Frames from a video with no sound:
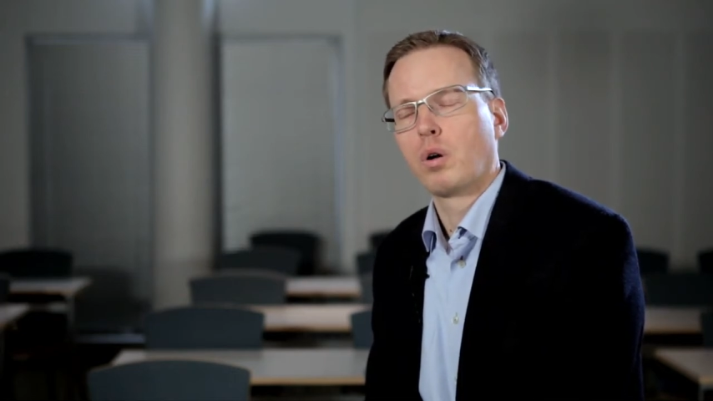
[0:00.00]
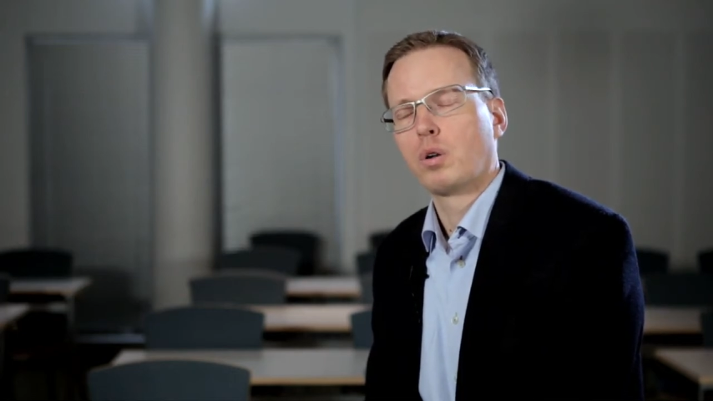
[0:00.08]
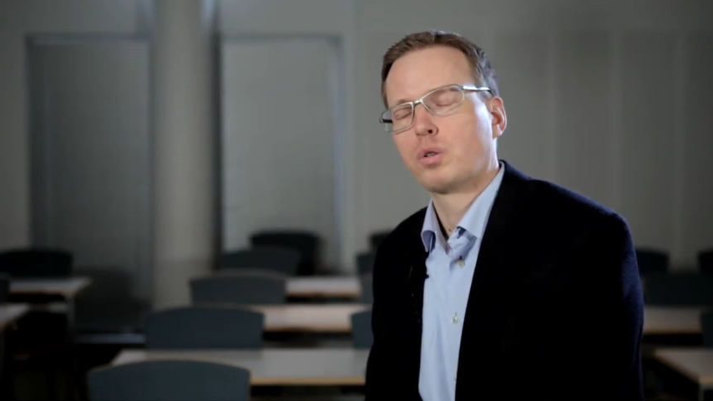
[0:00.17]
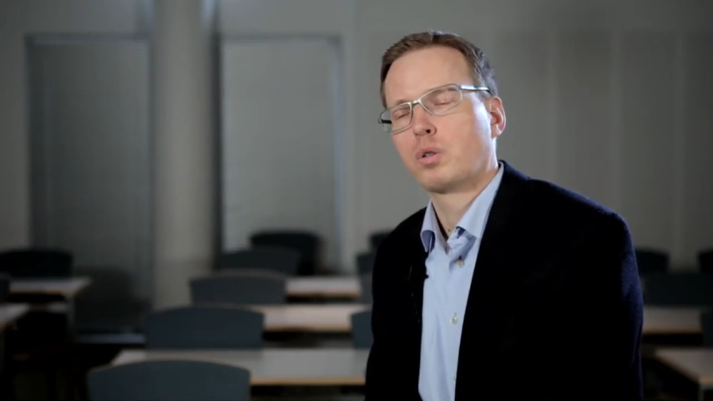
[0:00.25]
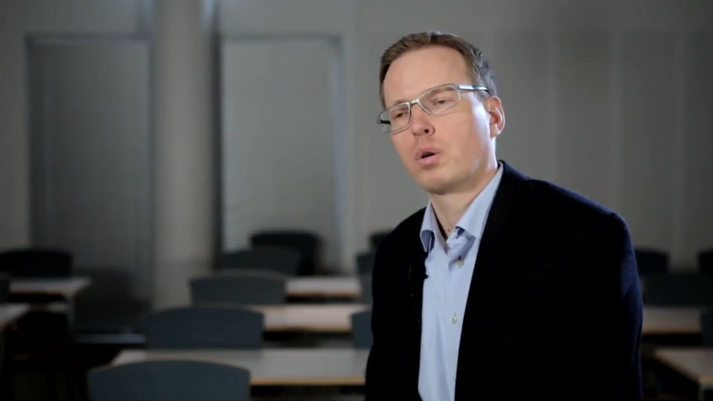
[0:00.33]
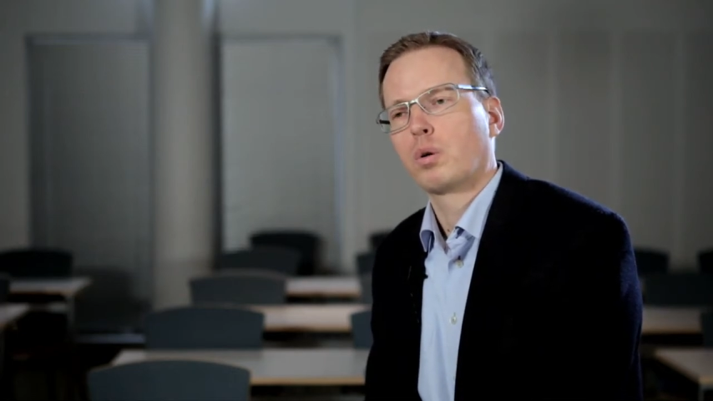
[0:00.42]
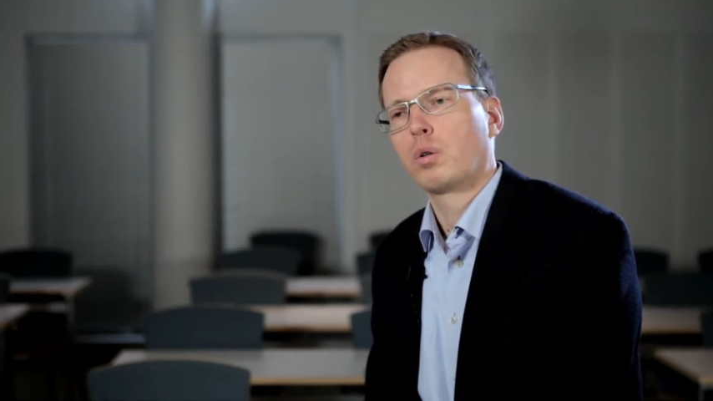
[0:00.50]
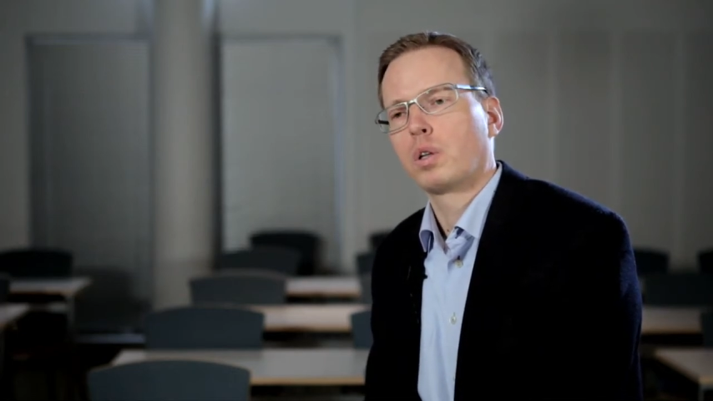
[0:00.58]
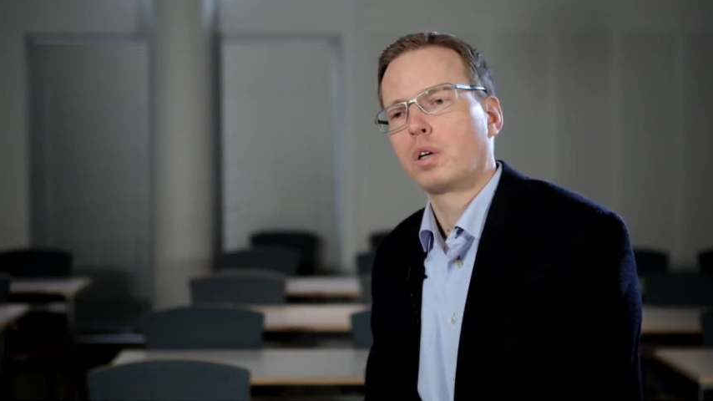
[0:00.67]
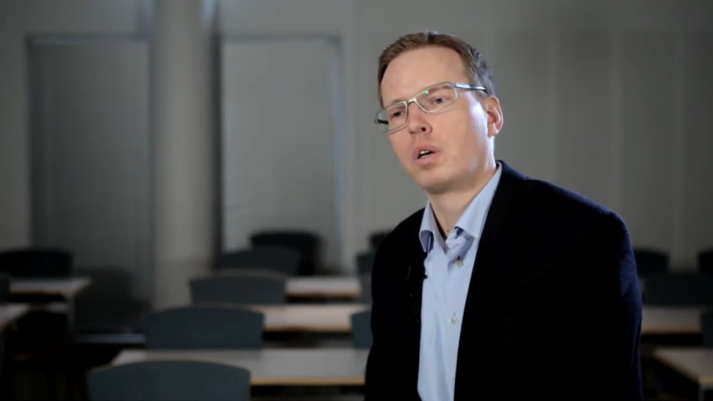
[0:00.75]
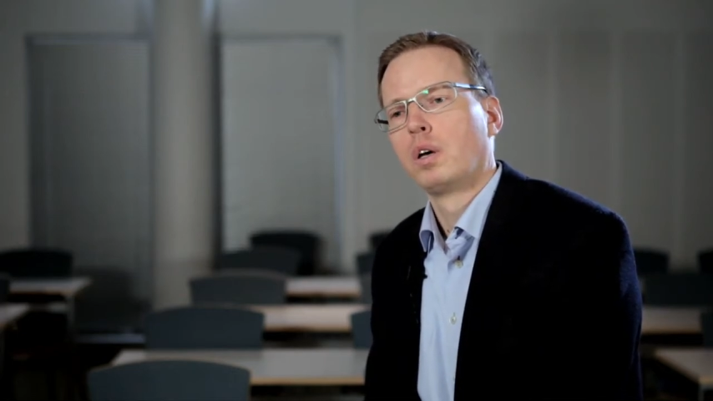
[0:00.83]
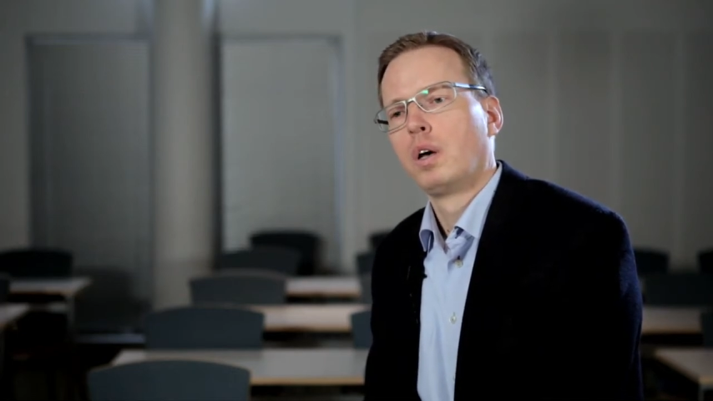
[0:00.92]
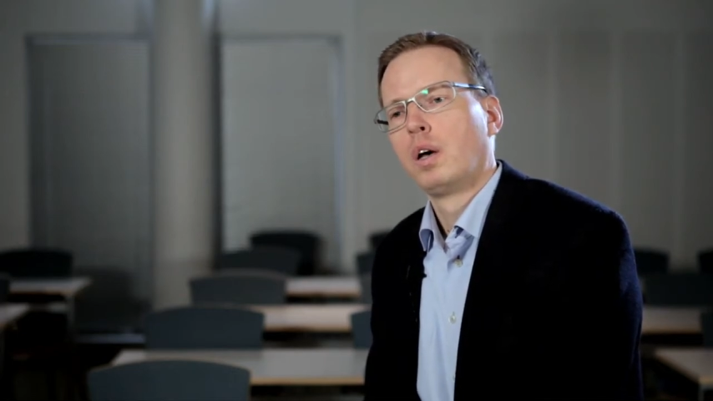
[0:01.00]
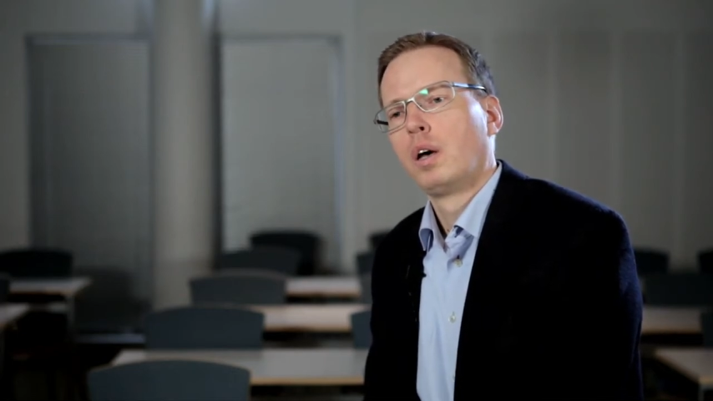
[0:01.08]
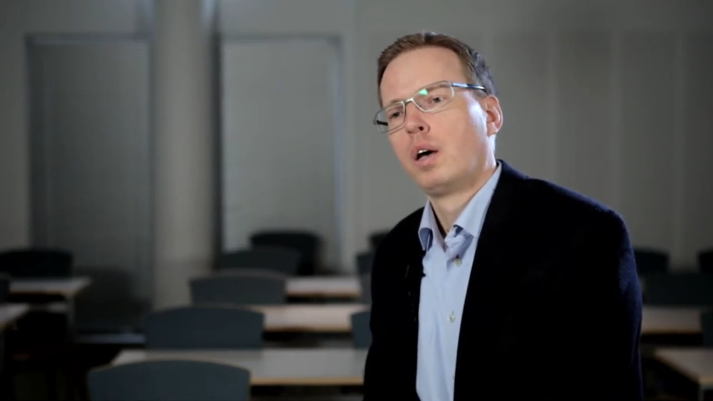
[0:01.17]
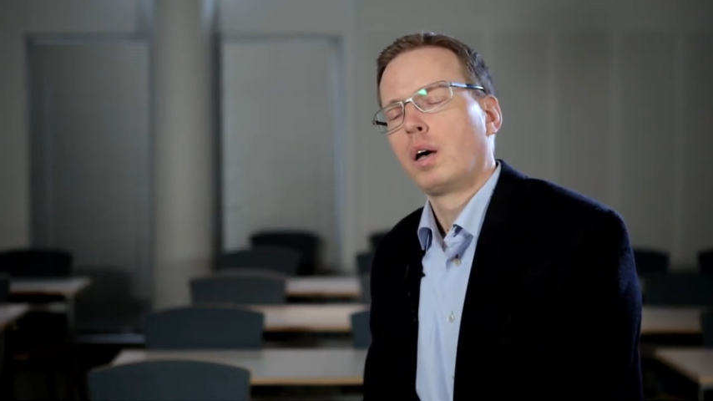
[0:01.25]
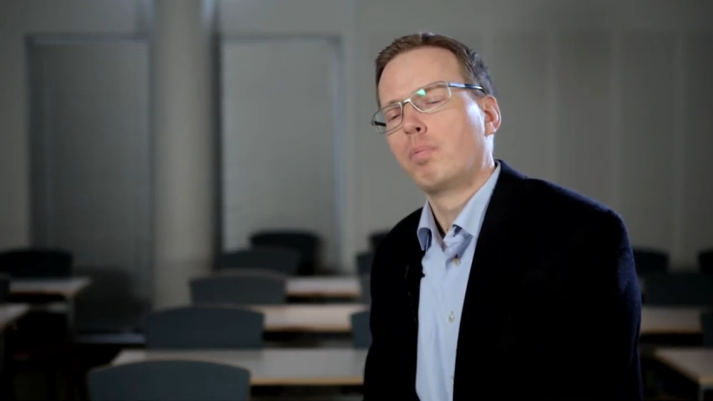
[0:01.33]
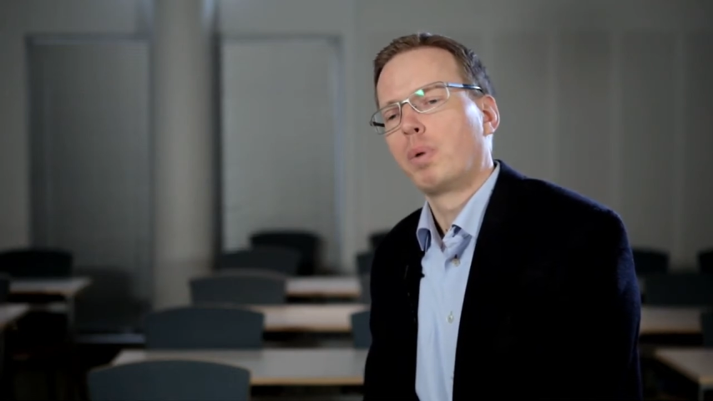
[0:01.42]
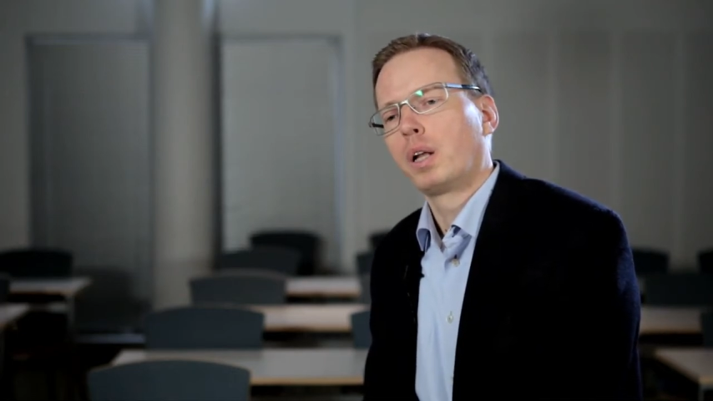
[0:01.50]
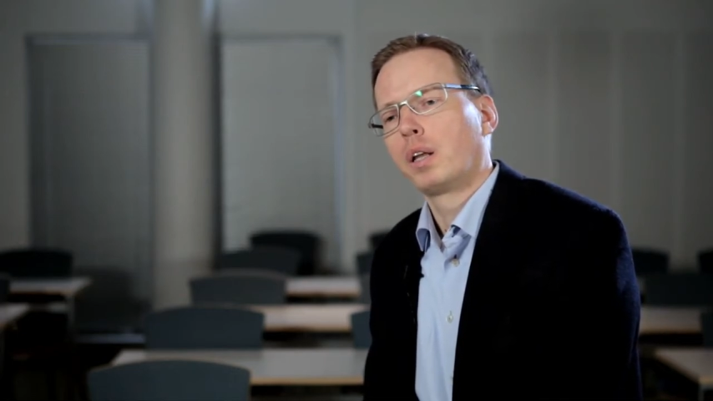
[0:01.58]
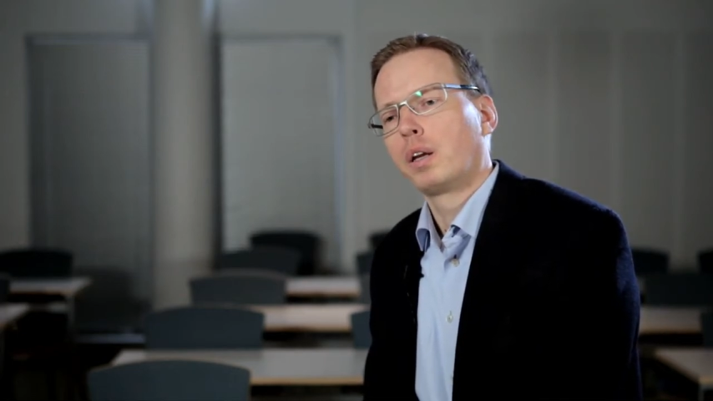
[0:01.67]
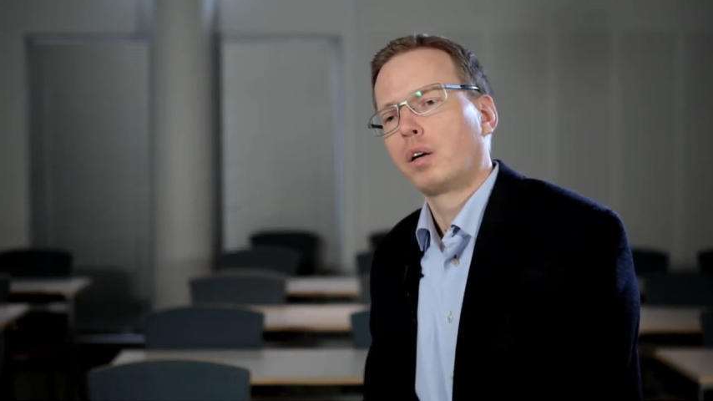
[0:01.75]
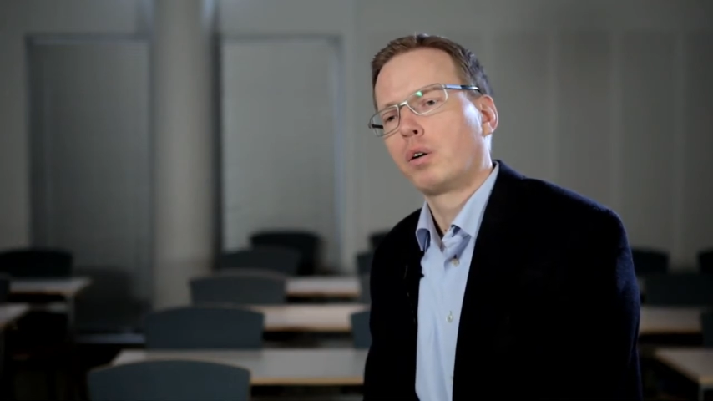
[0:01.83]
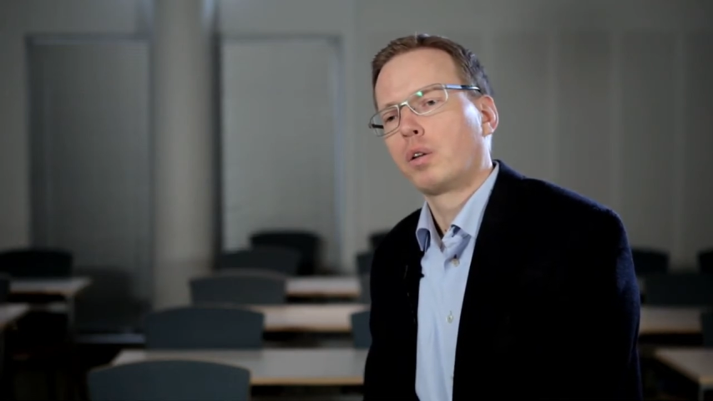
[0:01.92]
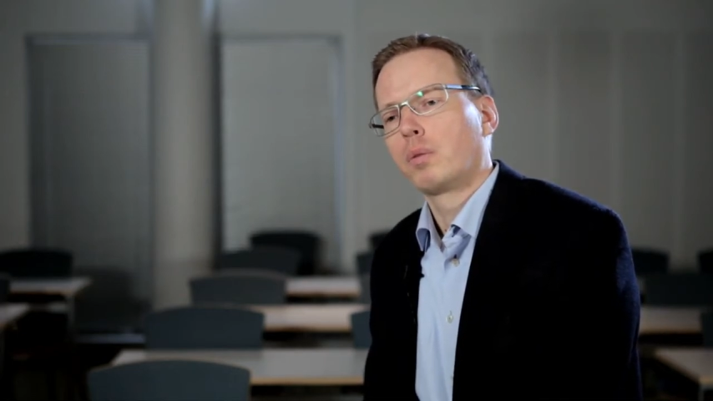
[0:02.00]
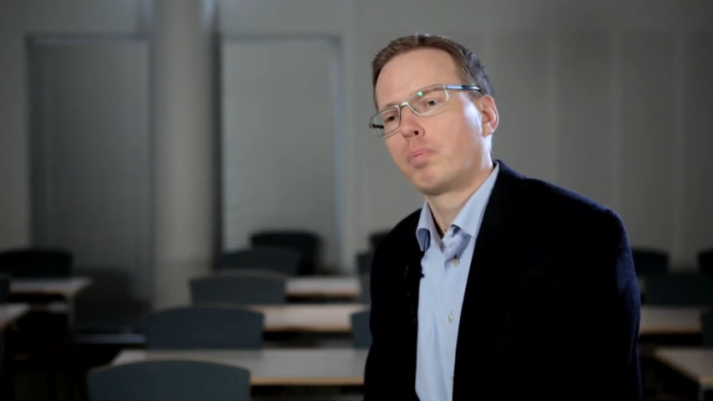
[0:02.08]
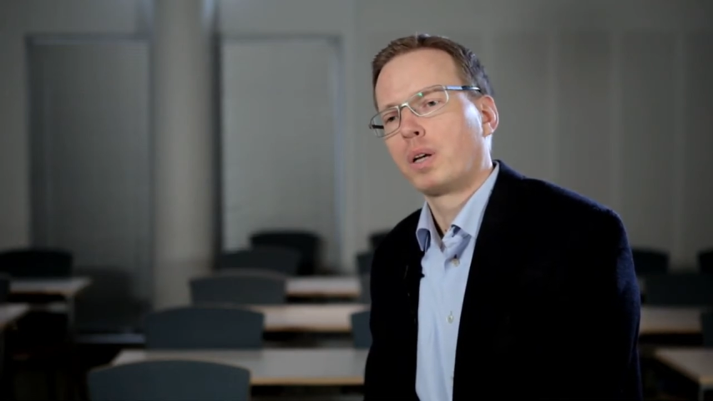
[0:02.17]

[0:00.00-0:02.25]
also the ability or the